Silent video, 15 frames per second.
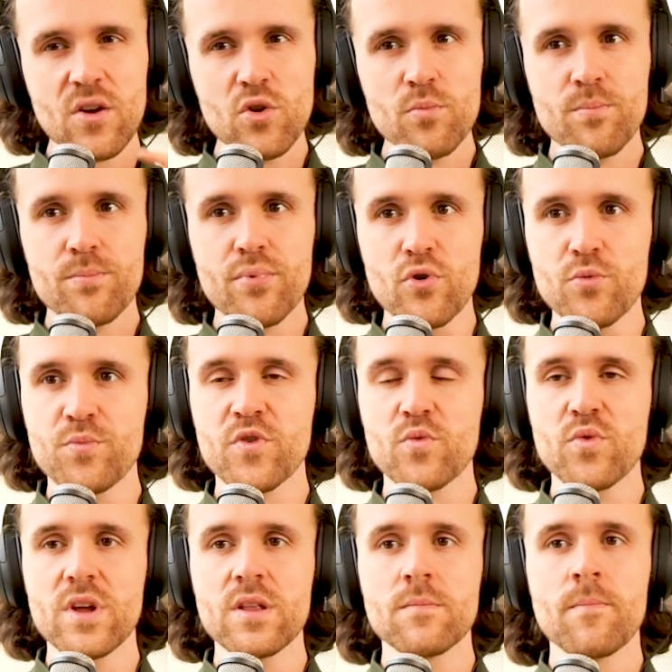to Burp
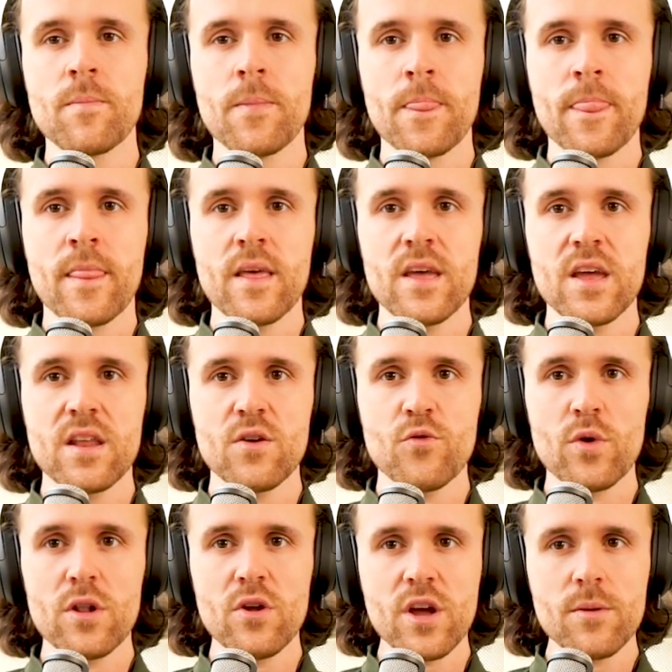Suite. And if
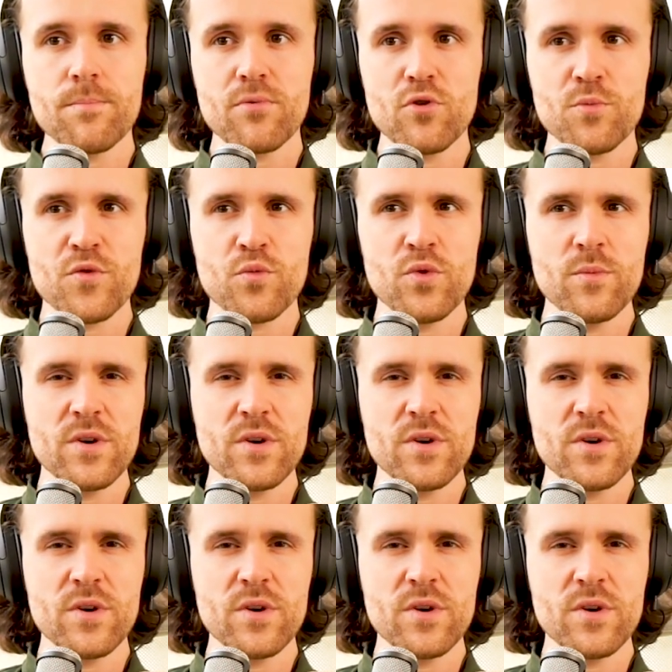we look at Burp Suite,